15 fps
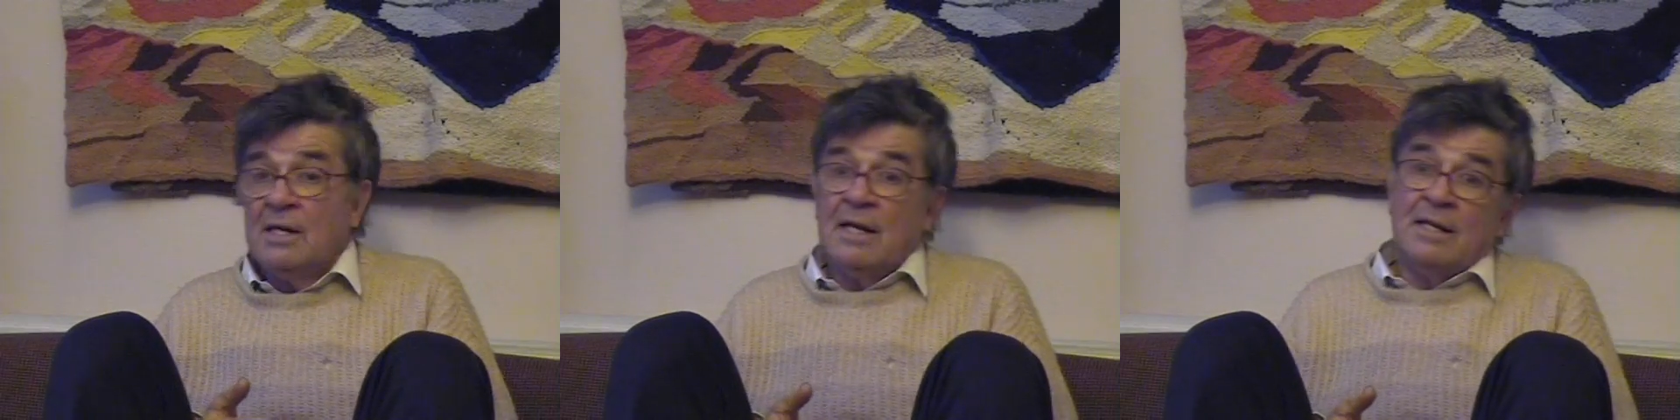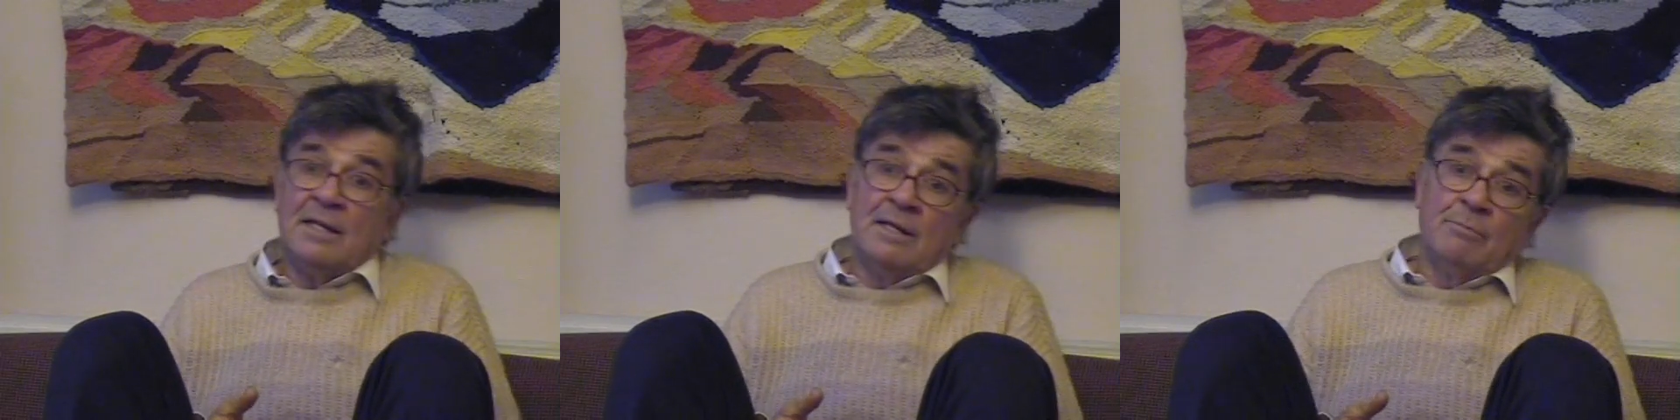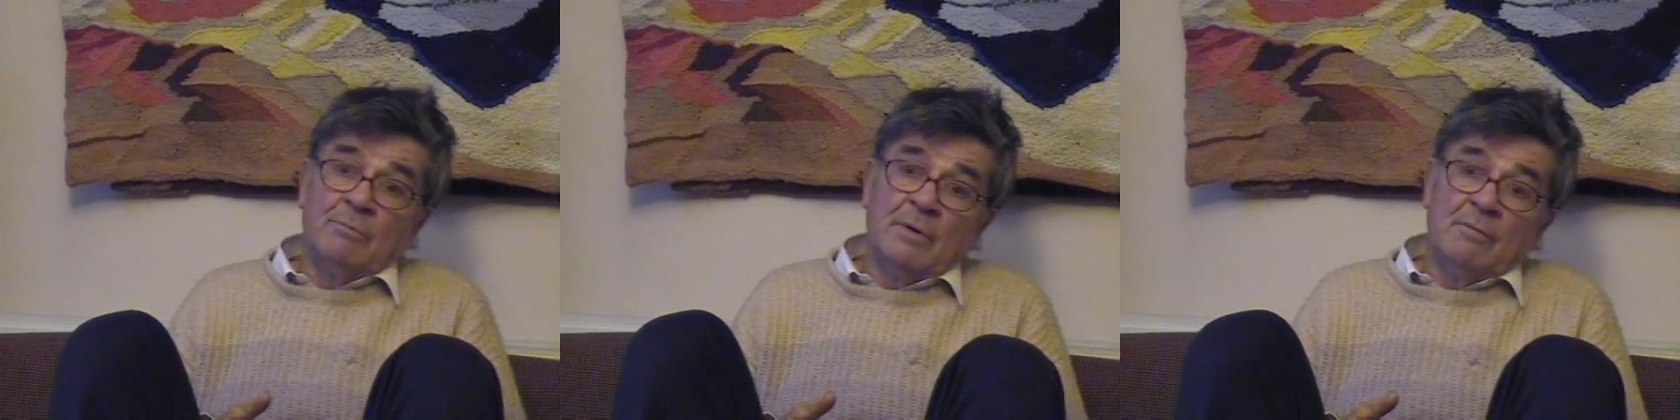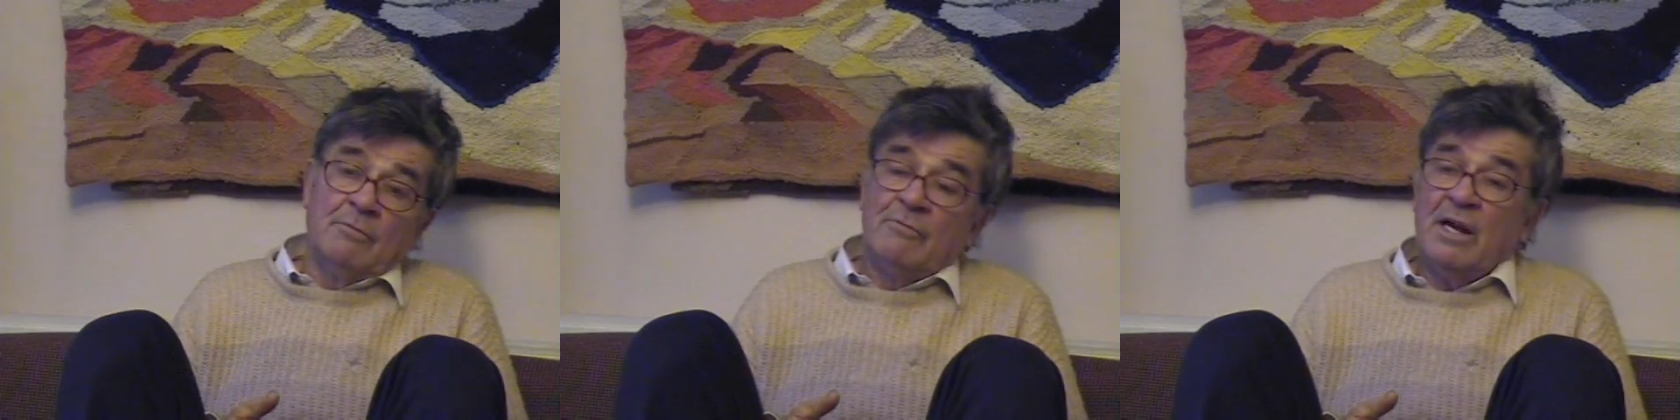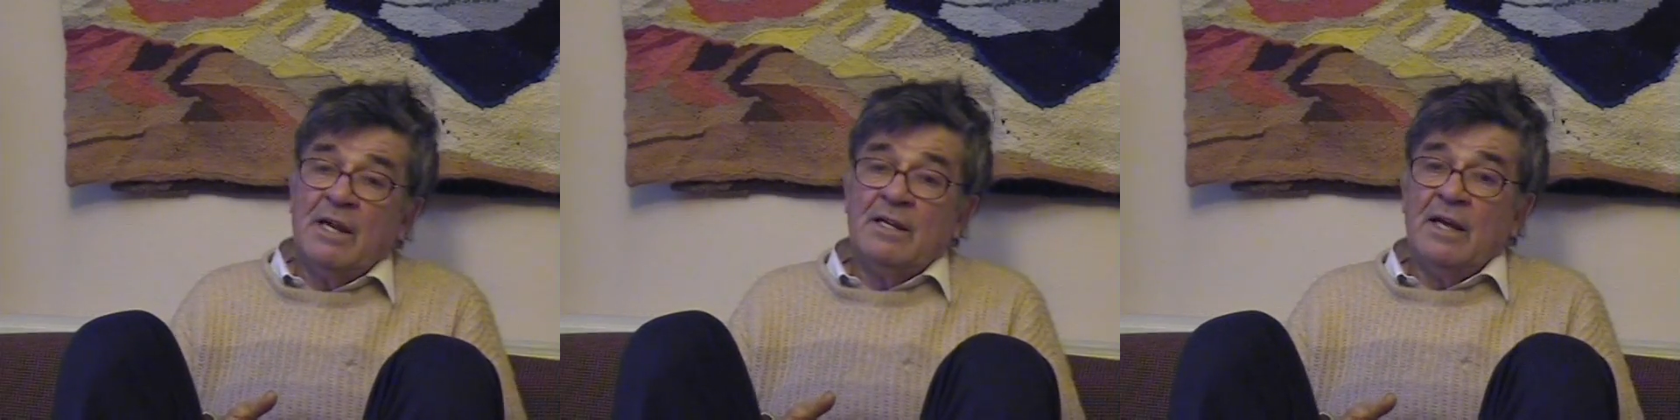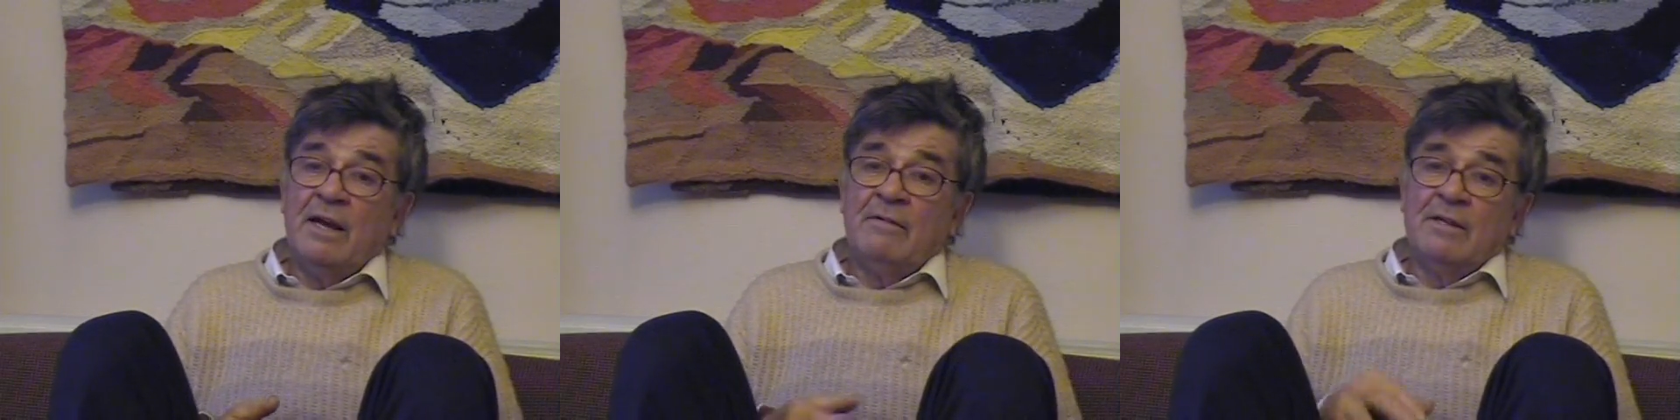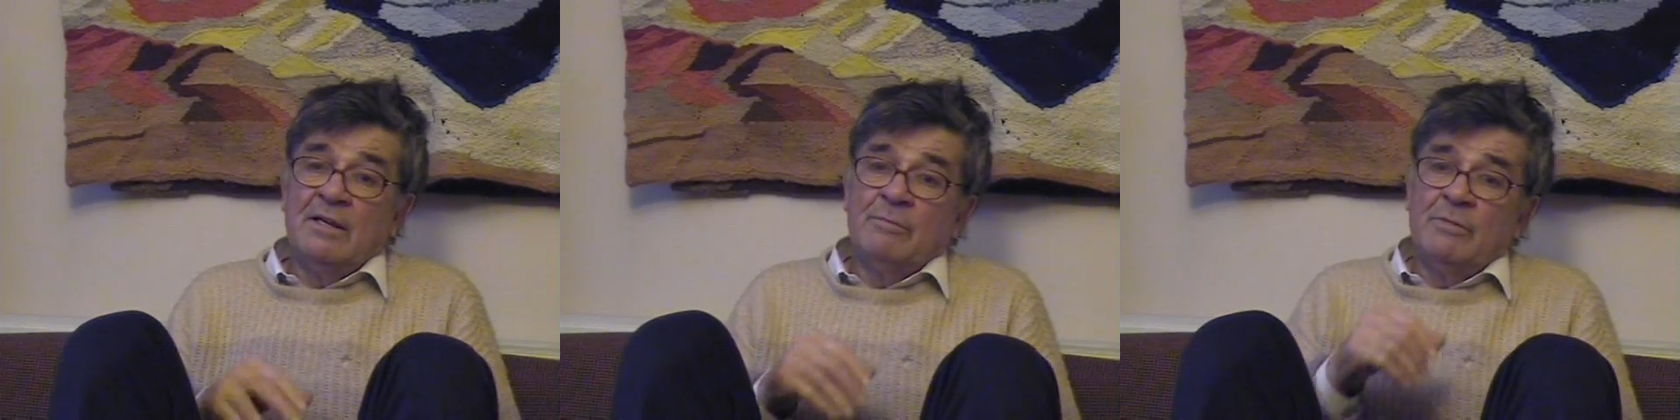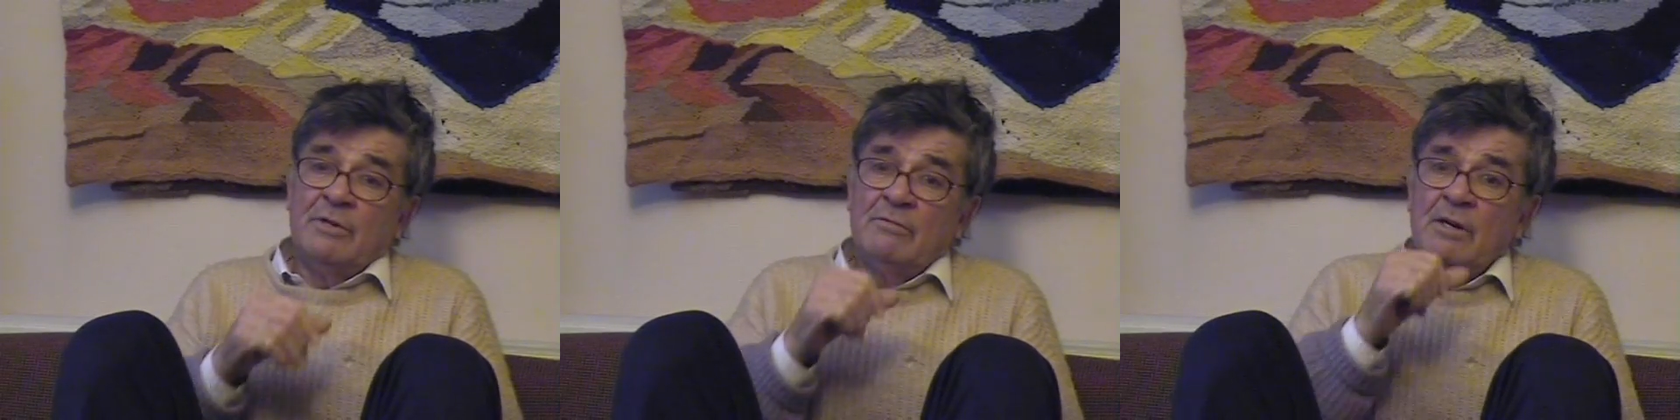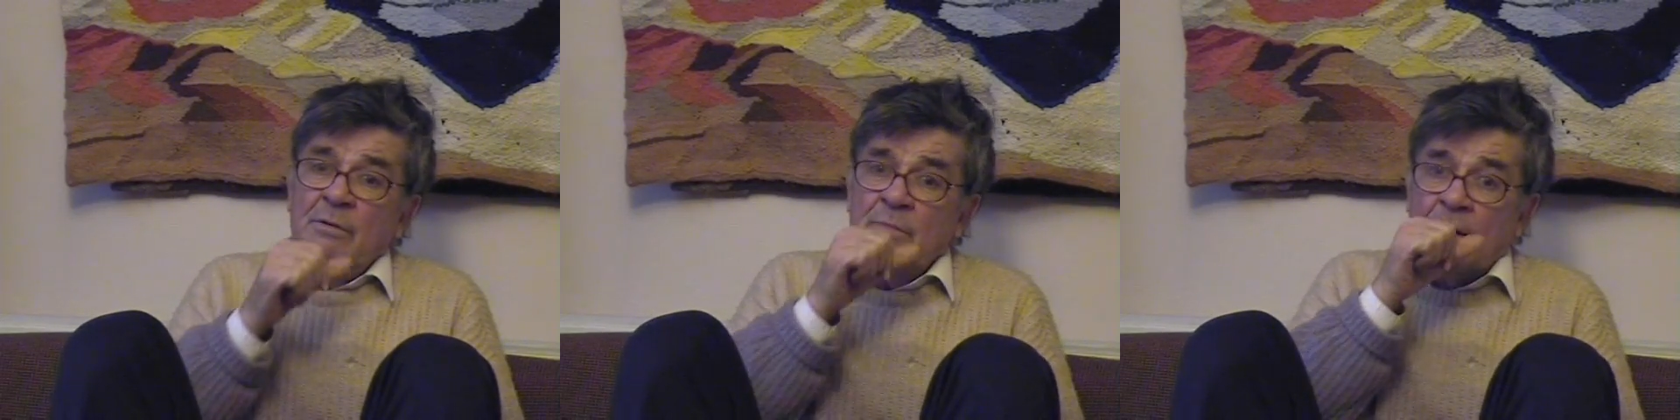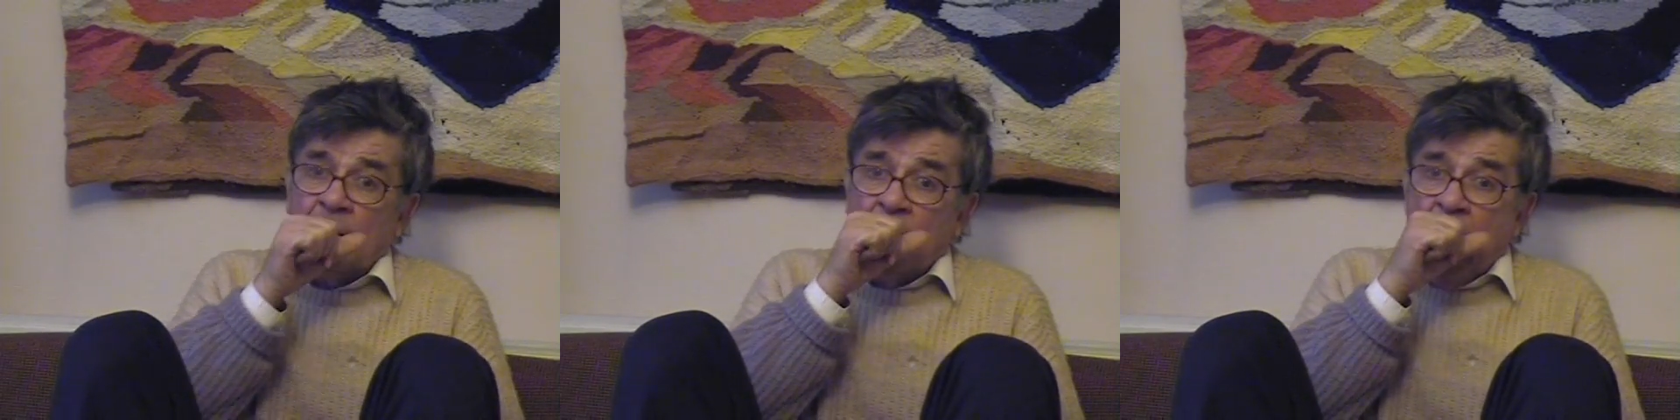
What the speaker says: anything but written by him.